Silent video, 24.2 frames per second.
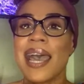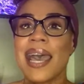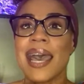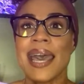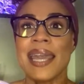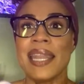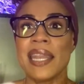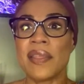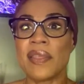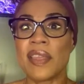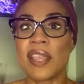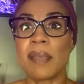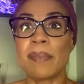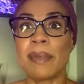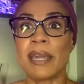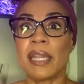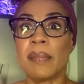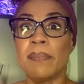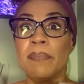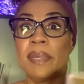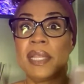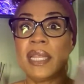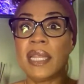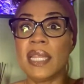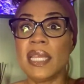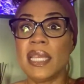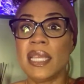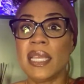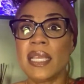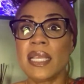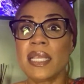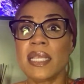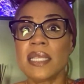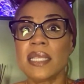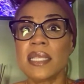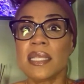didn't think about it, but
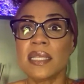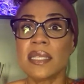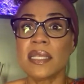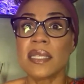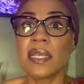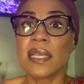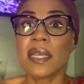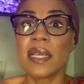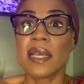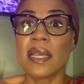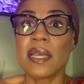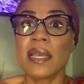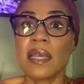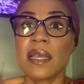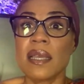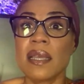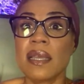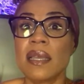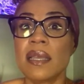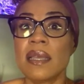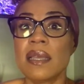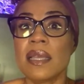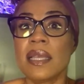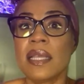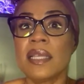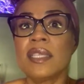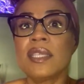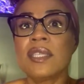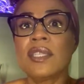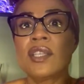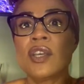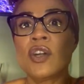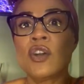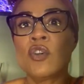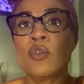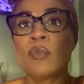this is
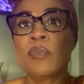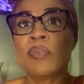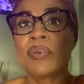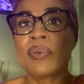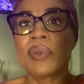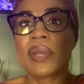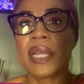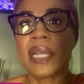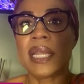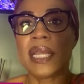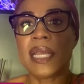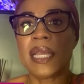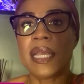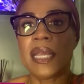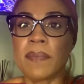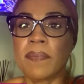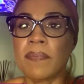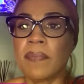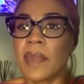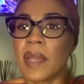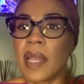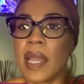so pretty.